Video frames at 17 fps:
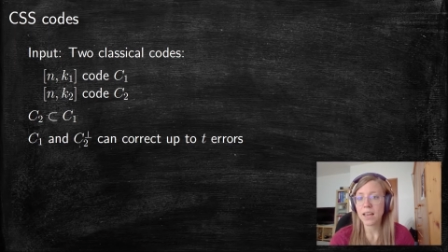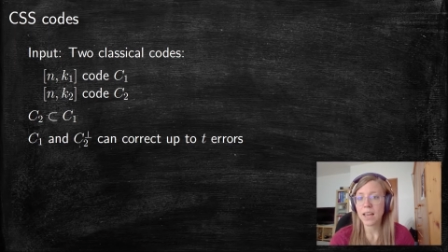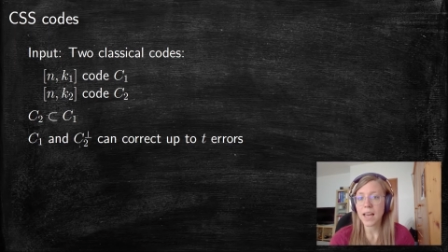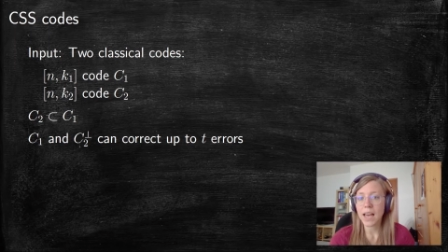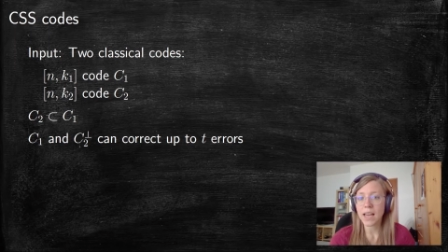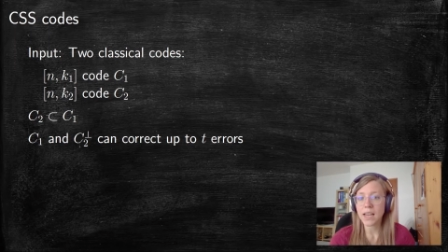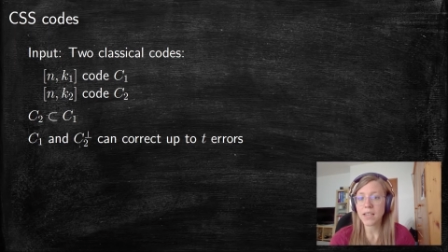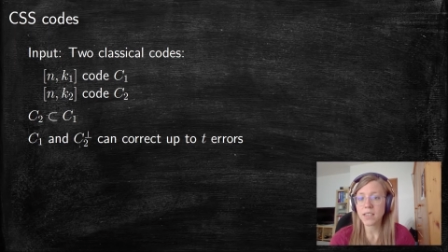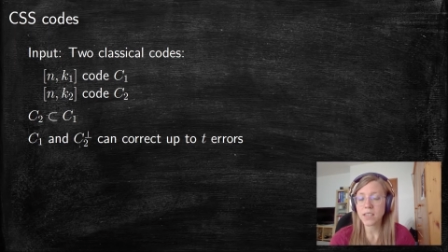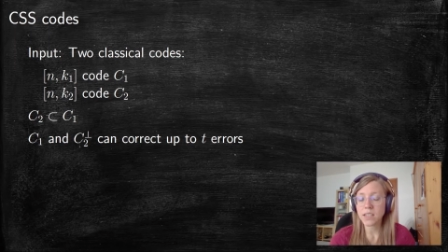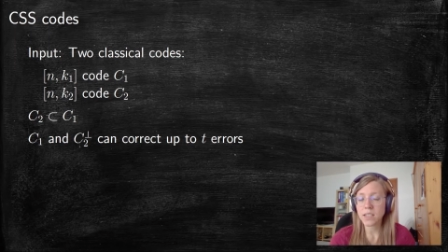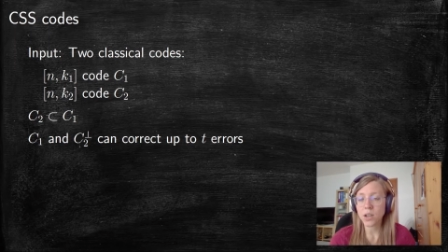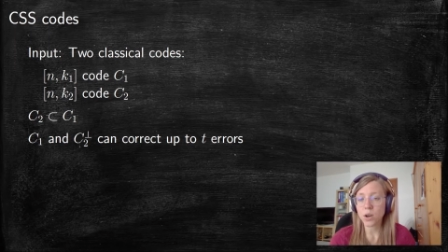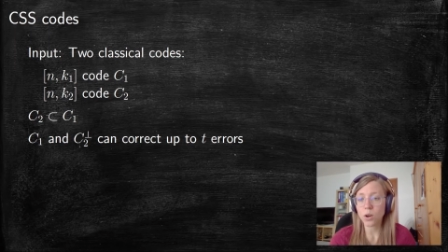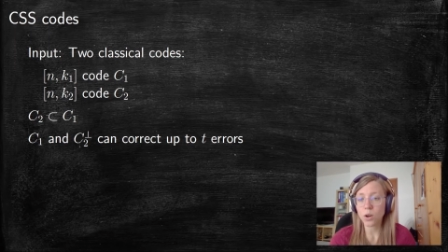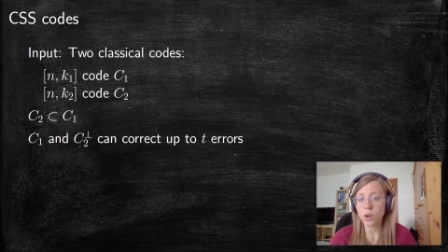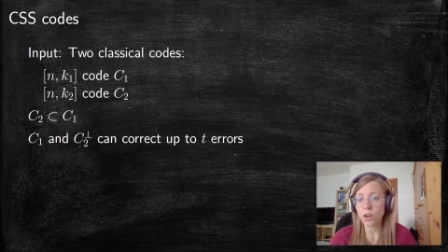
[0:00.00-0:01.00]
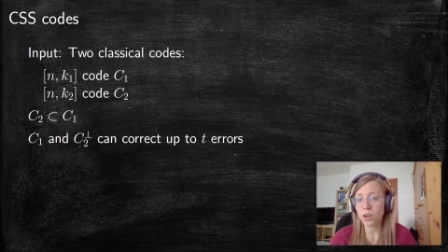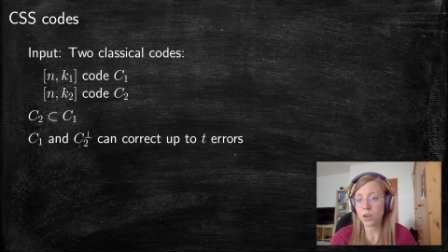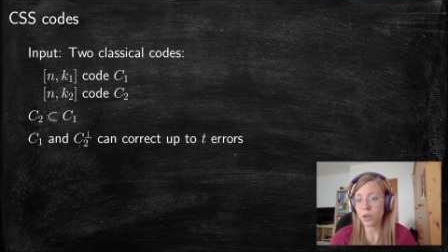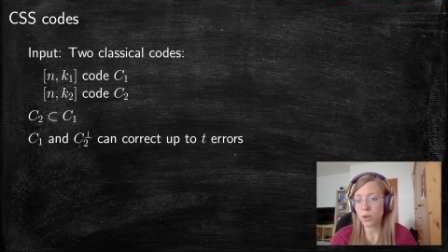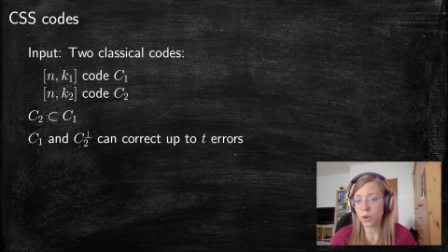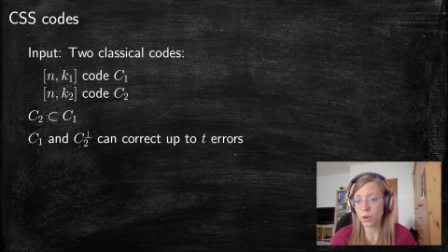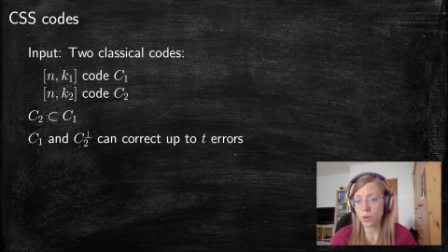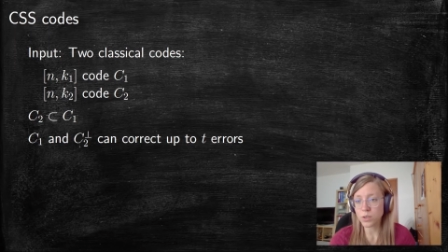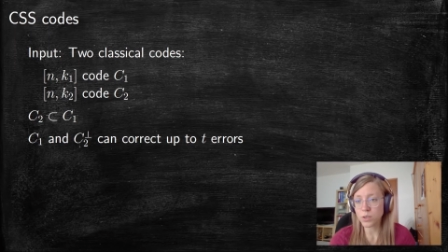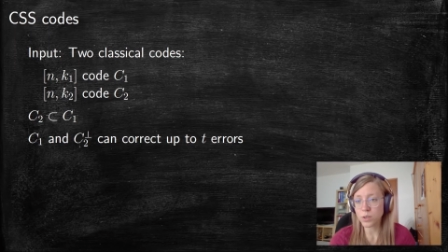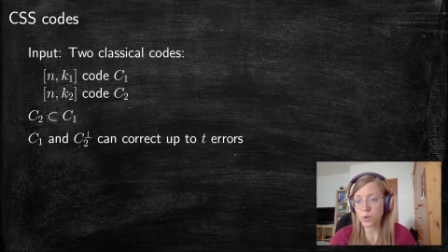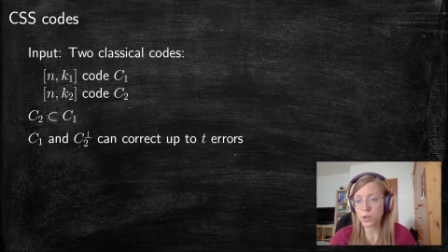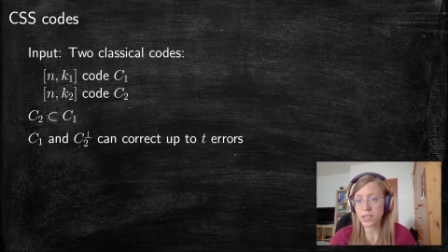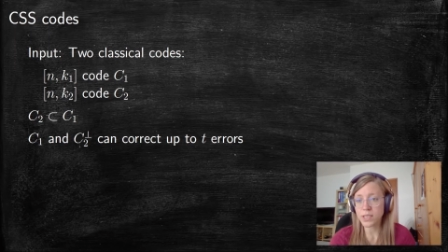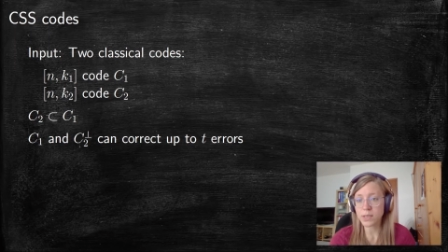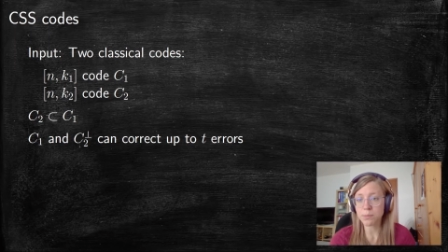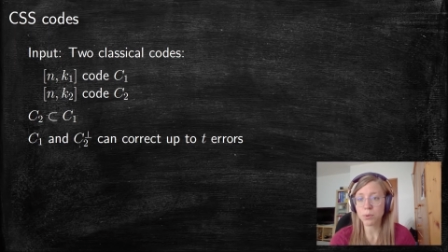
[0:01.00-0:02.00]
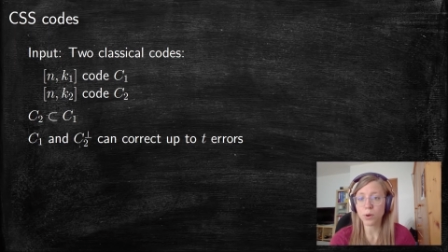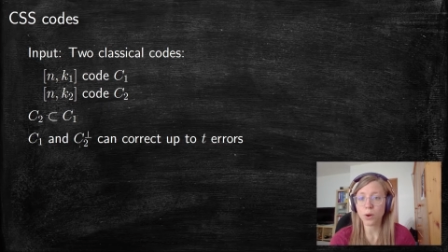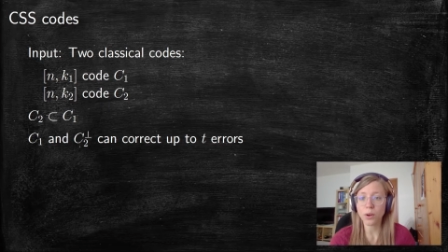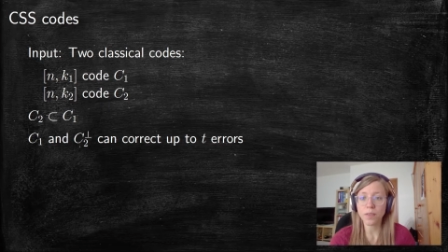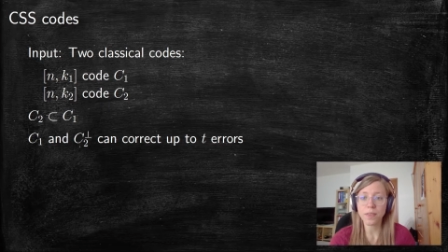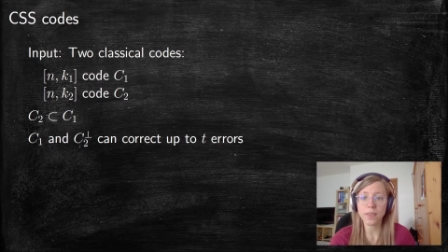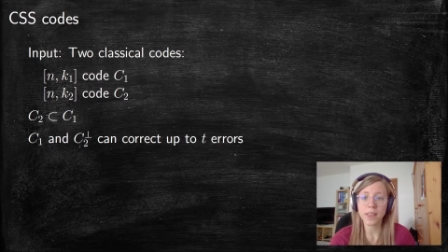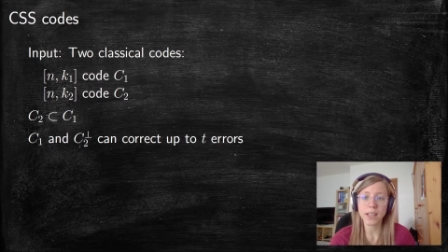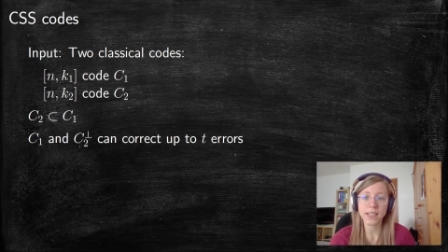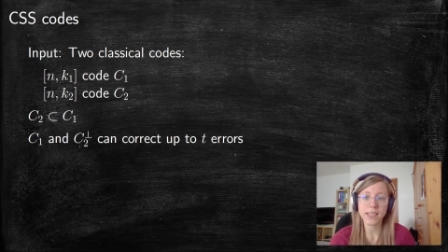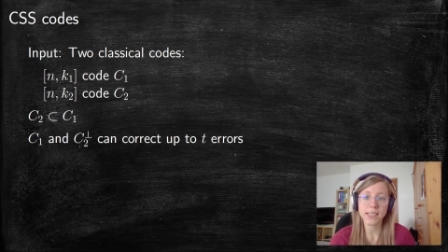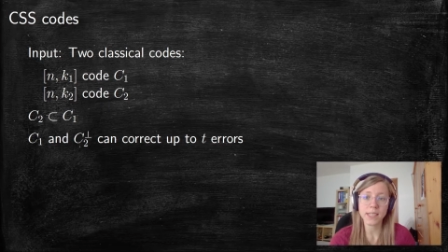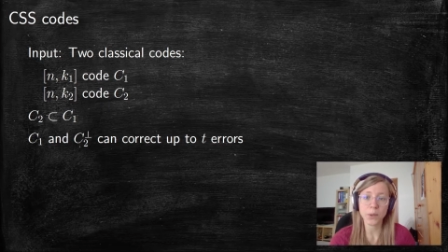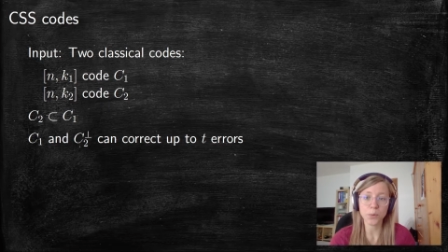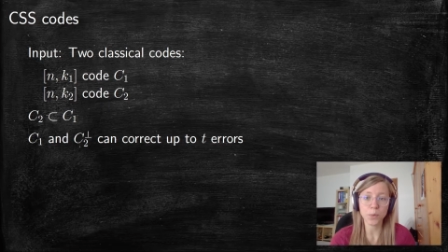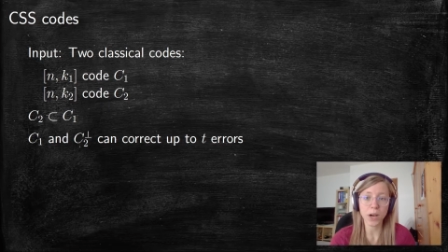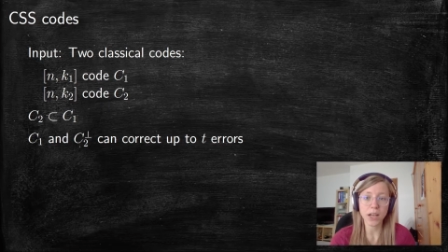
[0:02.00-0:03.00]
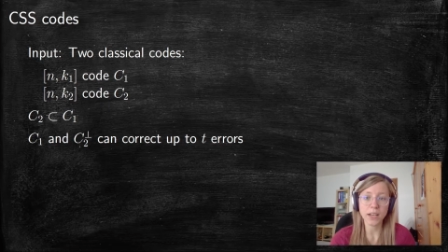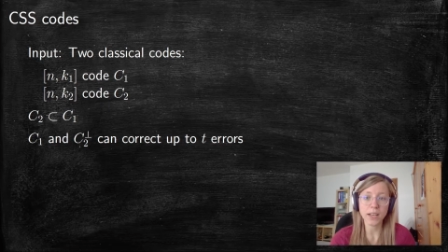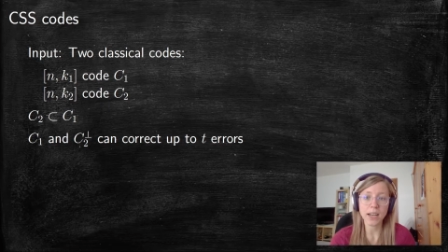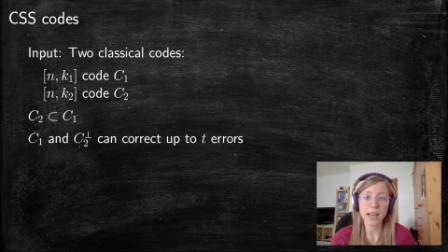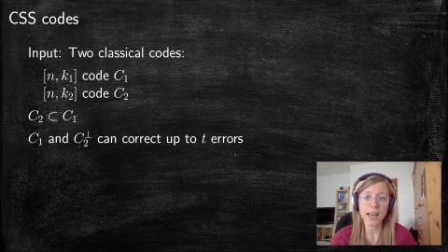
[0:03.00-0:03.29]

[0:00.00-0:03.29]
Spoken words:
And also, it is important that C1